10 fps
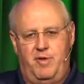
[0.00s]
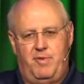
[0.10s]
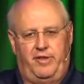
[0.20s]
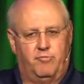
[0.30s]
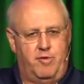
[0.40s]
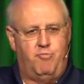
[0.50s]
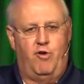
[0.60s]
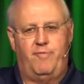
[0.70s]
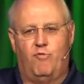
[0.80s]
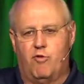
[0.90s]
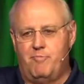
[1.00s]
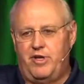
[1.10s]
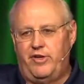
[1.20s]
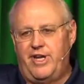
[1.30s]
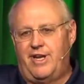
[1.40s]
He made three point four
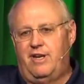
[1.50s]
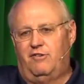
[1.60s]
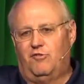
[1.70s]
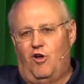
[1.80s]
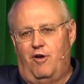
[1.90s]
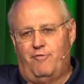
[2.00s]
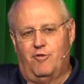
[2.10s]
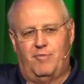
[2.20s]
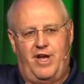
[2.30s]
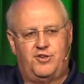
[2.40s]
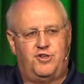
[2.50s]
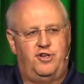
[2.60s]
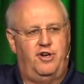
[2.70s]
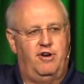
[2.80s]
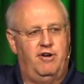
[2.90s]
million dollars at his law firm last
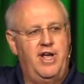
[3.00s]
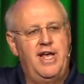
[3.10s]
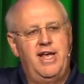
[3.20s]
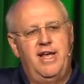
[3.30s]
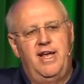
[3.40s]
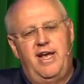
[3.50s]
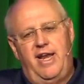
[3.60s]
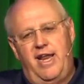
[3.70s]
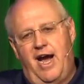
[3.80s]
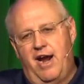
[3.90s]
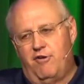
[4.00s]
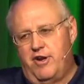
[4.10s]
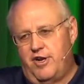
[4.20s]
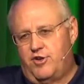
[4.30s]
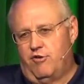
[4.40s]
year, and he hired
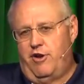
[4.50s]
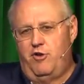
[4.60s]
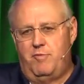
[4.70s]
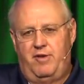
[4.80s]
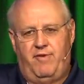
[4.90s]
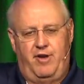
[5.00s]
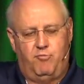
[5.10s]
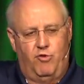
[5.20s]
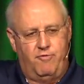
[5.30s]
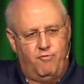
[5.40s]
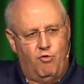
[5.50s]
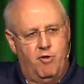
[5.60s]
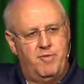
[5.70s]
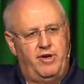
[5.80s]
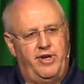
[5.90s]
an attorney who made five point
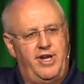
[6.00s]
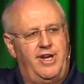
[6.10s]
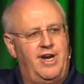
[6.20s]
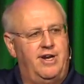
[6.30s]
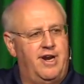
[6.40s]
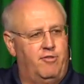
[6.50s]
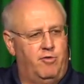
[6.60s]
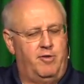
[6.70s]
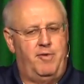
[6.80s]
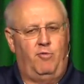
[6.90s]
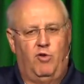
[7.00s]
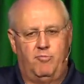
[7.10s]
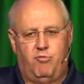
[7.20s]
four million dollars. He had another one that made one